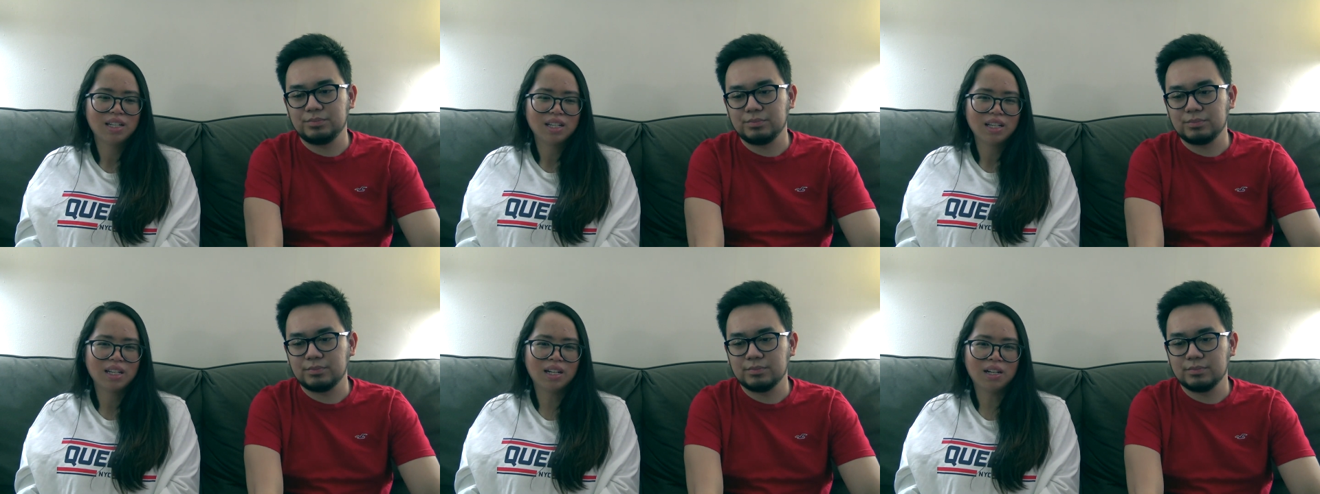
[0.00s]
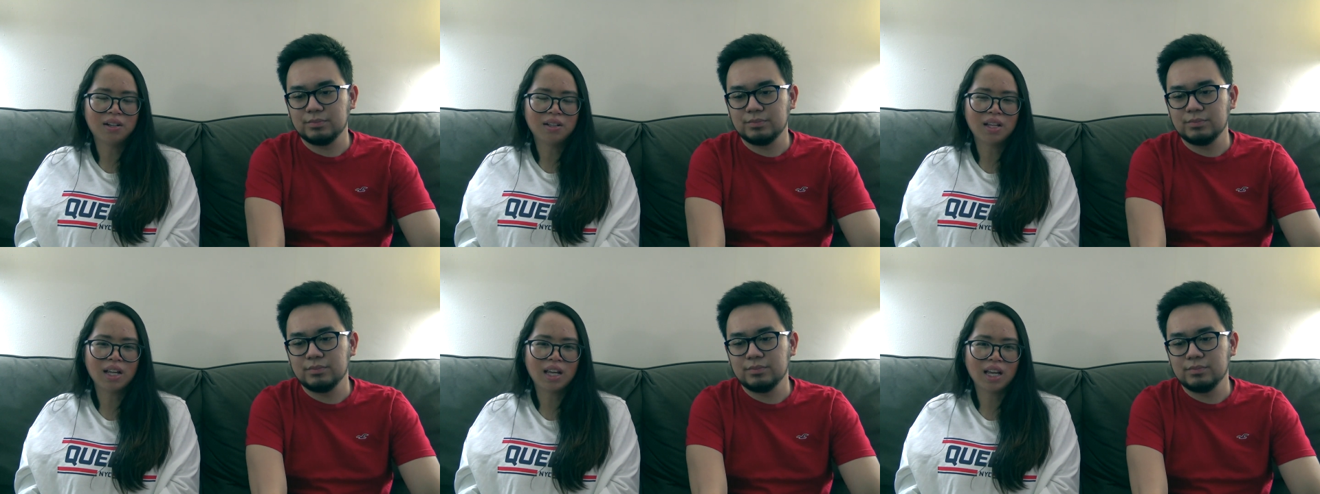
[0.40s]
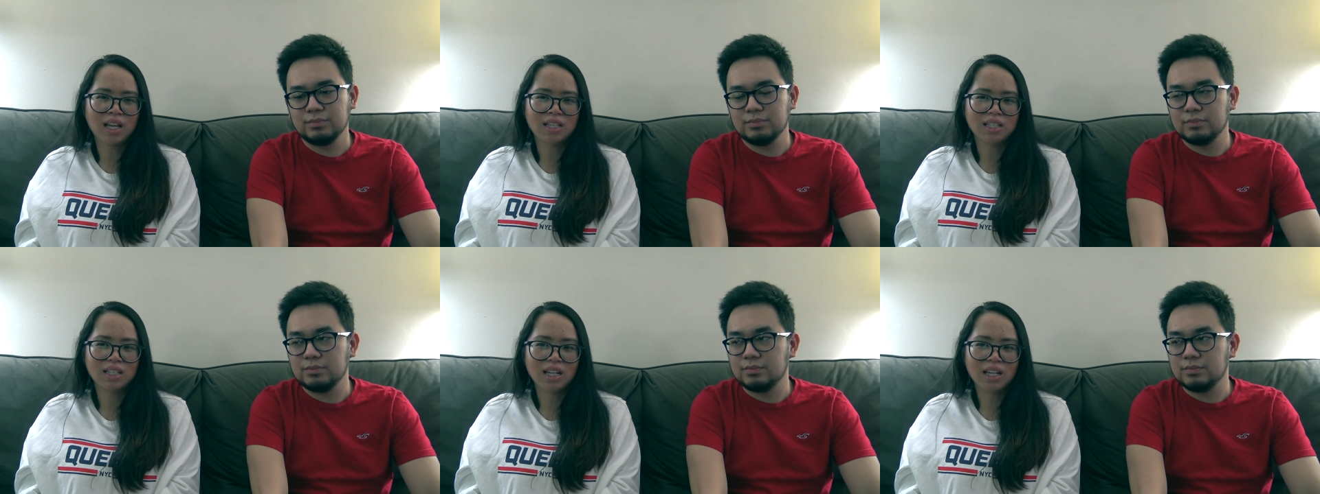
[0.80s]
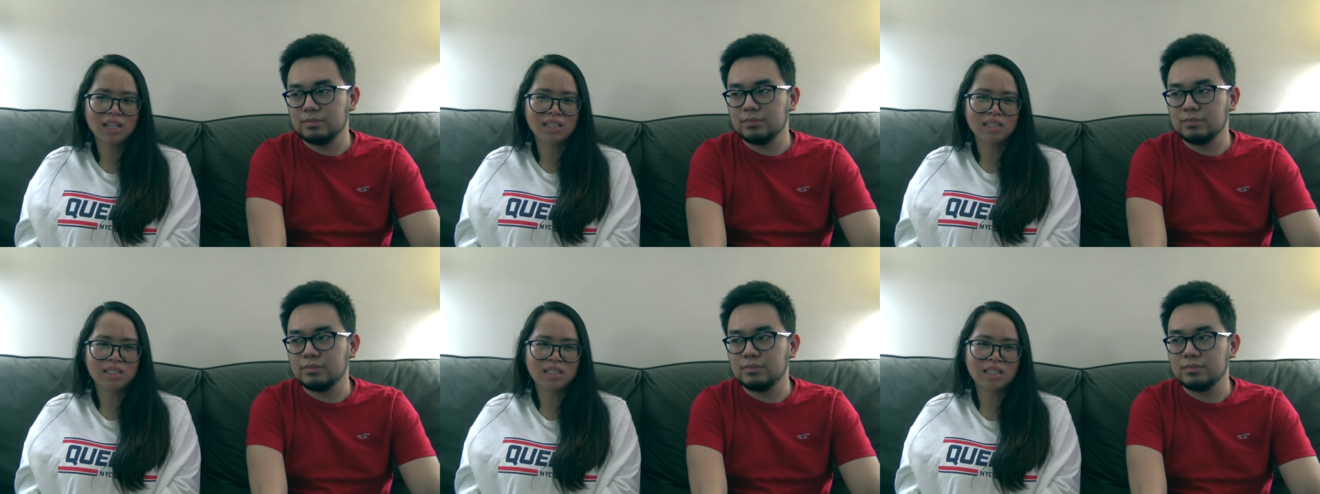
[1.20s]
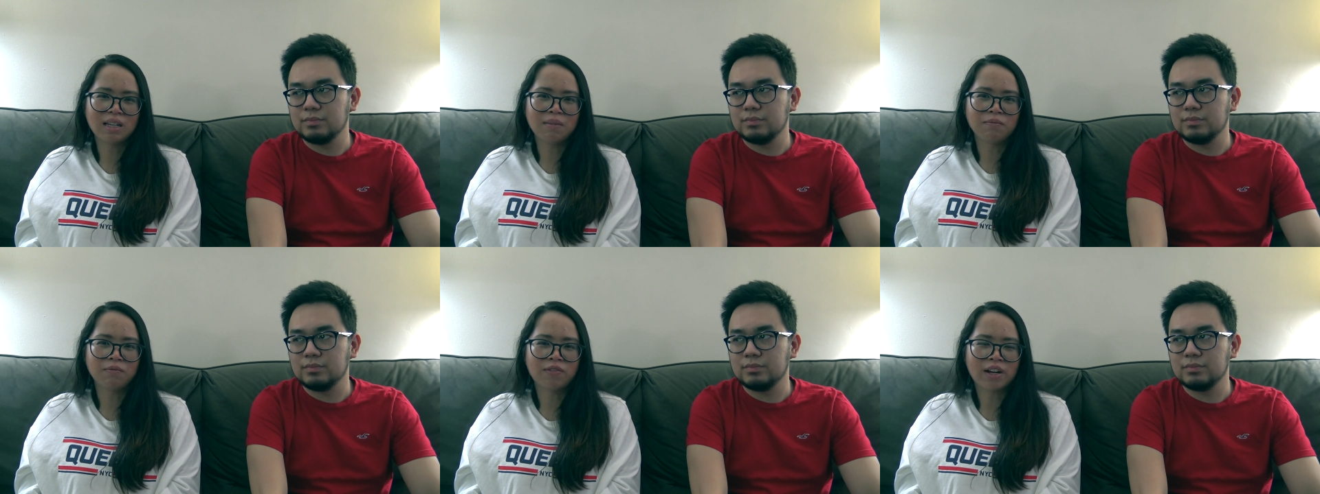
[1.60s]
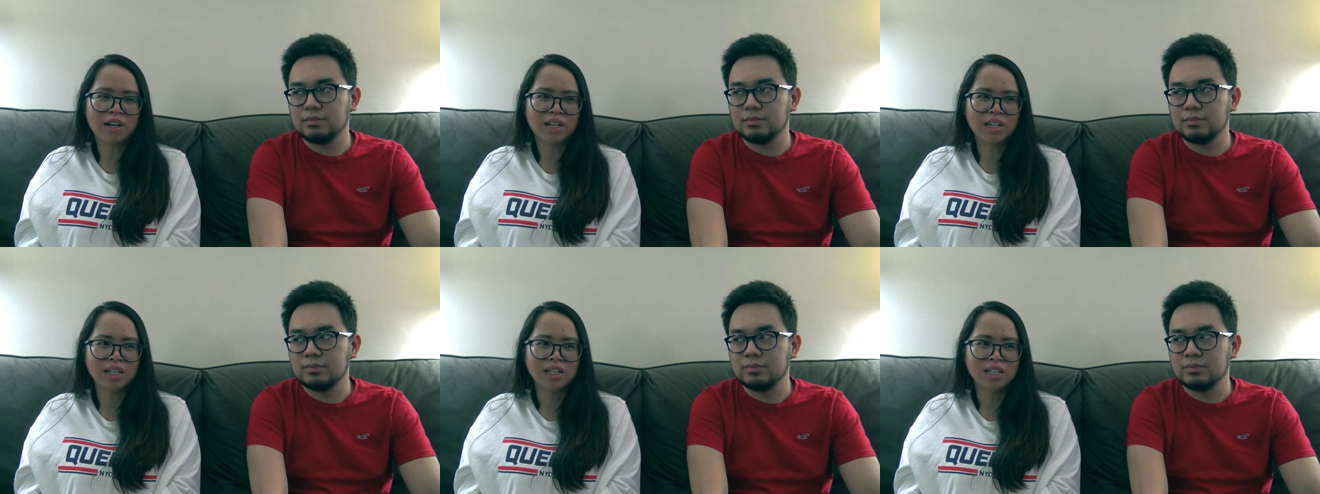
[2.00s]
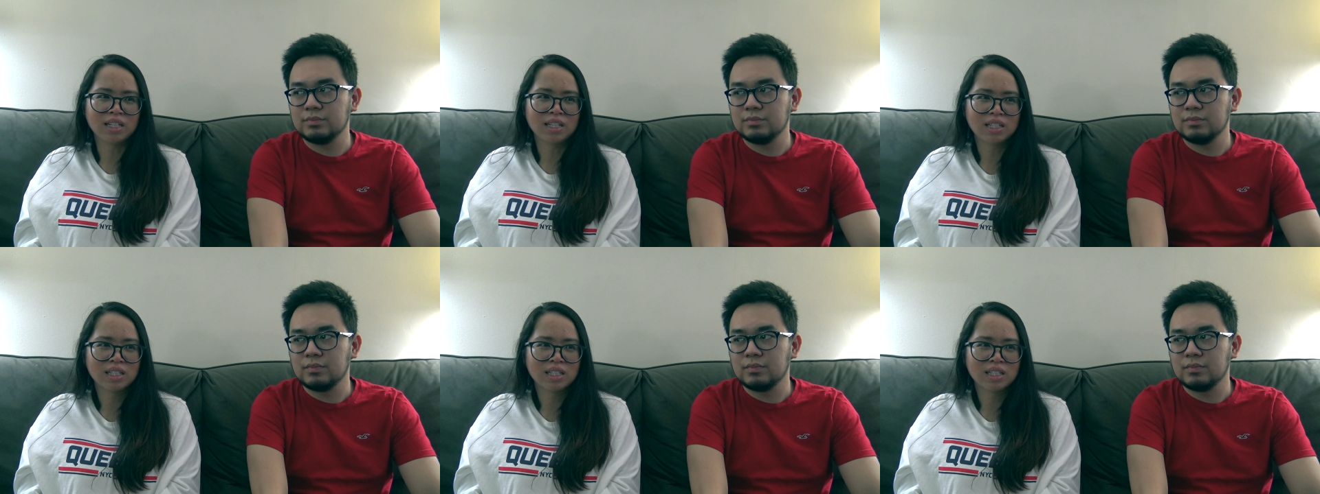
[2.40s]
Speaker 1: You know, like it. It seemed very.